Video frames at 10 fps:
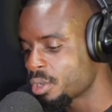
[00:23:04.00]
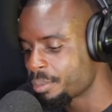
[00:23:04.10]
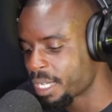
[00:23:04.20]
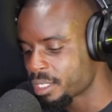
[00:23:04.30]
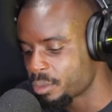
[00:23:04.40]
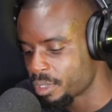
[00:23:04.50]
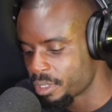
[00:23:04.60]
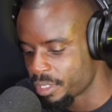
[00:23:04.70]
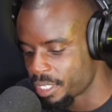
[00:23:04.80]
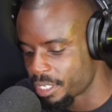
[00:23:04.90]
going back to what
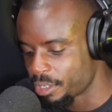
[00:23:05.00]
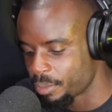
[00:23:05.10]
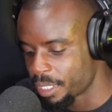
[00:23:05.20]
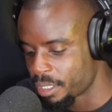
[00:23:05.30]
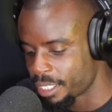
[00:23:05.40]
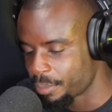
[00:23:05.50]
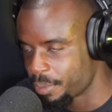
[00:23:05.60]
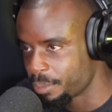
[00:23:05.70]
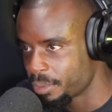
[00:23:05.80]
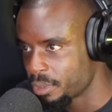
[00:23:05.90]
you're saying about like
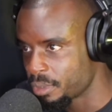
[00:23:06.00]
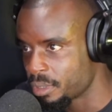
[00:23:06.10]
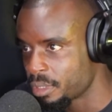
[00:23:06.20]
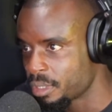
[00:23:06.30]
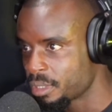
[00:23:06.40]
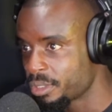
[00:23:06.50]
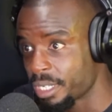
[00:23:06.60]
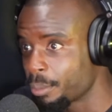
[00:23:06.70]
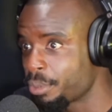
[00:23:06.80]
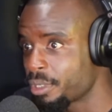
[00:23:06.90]
people
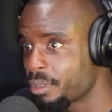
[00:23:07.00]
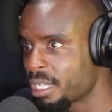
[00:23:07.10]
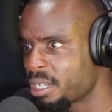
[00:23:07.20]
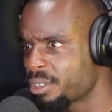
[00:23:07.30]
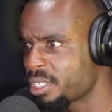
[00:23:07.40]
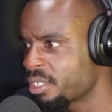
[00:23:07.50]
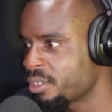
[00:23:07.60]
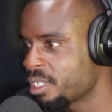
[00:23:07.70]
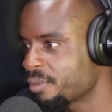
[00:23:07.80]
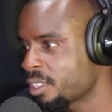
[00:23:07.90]
trying to put you down or saying
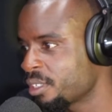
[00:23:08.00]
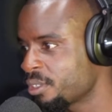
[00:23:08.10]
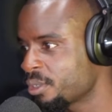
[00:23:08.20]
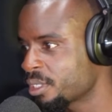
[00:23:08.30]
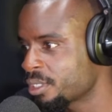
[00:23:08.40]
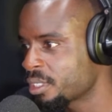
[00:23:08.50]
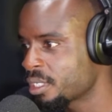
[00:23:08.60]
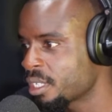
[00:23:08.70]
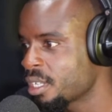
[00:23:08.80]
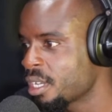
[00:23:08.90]
you're never going to do this mm,
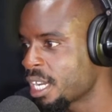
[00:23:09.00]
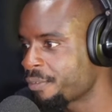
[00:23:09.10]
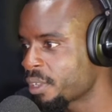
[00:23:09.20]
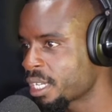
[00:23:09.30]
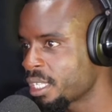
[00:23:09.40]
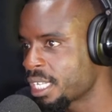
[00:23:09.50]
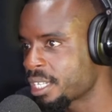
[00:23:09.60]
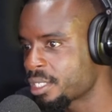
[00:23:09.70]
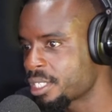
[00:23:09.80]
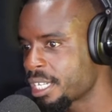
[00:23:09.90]
shit. Mm-mm. I feel like a lot
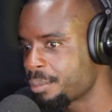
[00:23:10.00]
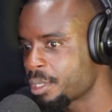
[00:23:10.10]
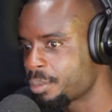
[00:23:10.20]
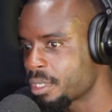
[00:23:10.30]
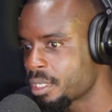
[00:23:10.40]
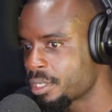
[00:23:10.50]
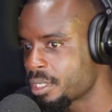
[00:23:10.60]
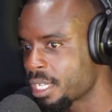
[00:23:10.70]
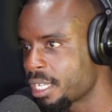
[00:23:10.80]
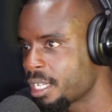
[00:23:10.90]
of the time it's because
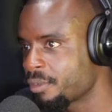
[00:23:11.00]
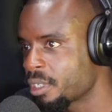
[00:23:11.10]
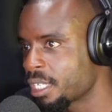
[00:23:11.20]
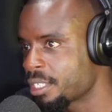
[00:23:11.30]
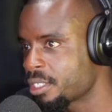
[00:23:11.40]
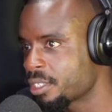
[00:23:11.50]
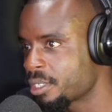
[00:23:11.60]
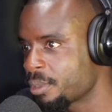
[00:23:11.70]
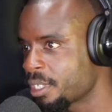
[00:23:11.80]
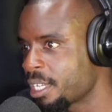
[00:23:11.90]
they never got to
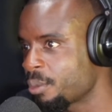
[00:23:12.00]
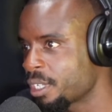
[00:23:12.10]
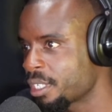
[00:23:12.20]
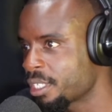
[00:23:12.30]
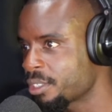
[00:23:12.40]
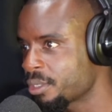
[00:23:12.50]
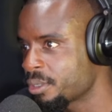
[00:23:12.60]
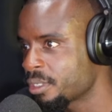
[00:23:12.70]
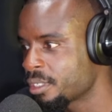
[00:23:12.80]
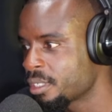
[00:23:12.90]
something they want to get
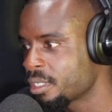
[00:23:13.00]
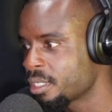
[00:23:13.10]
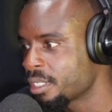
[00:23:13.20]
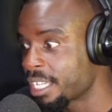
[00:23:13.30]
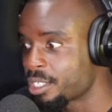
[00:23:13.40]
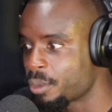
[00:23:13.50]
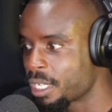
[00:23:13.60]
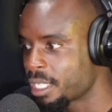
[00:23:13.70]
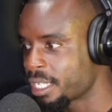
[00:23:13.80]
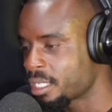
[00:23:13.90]
to. That's
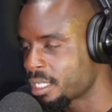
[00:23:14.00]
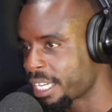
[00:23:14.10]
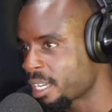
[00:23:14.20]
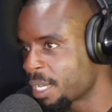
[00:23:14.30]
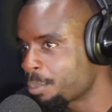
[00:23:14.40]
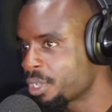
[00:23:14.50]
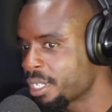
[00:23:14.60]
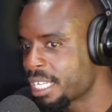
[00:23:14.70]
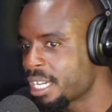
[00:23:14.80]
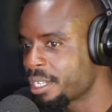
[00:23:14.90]
why like like I'm not
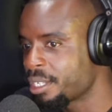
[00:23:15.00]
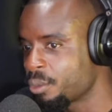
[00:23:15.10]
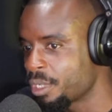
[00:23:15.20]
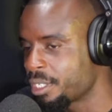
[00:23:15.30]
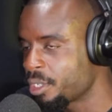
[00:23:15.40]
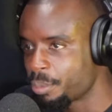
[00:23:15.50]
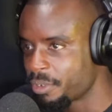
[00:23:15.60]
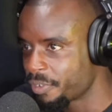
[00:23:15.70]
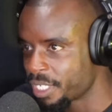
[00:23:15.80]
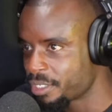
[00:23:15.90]
putting down anyone in their
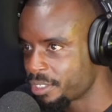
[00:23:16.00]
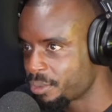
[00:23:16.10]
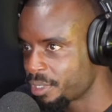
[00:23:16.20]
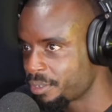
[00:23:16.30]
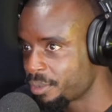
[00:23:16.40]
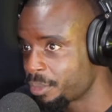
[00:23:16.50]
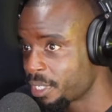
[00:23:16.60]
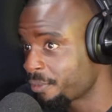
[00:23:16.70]
professions or whatever, but I